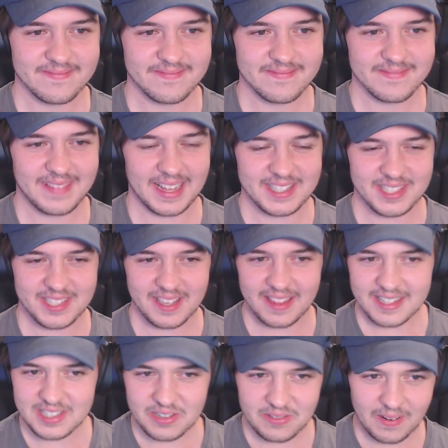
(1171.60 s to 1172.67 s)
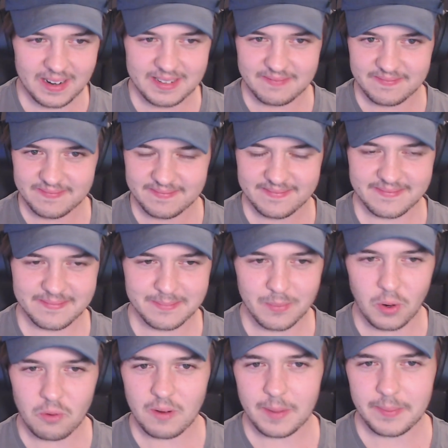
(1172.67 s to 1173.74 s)
That's great.
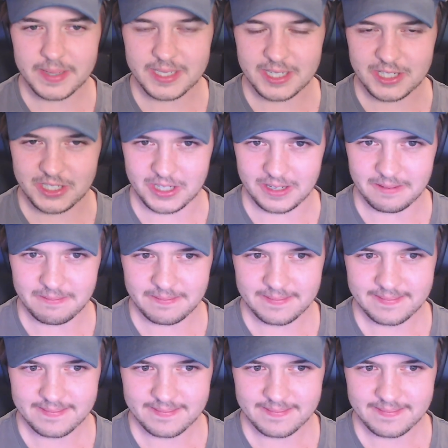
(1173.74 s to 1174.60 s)
More repetition.